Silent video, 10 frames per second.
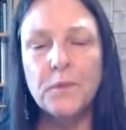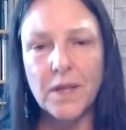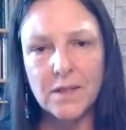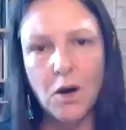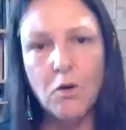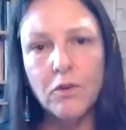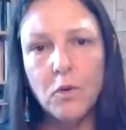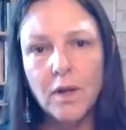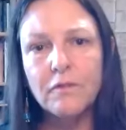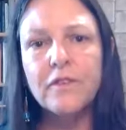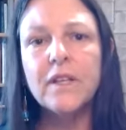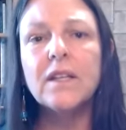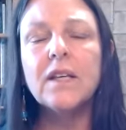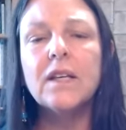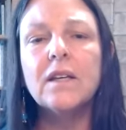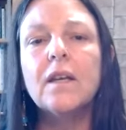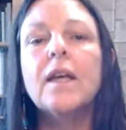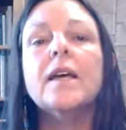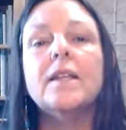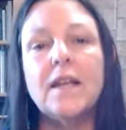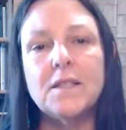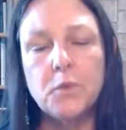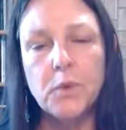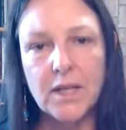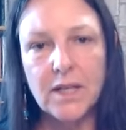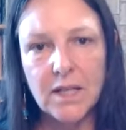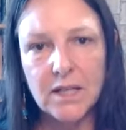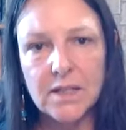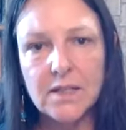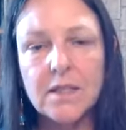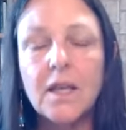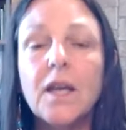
that overwhelmed feeling, that's what it is.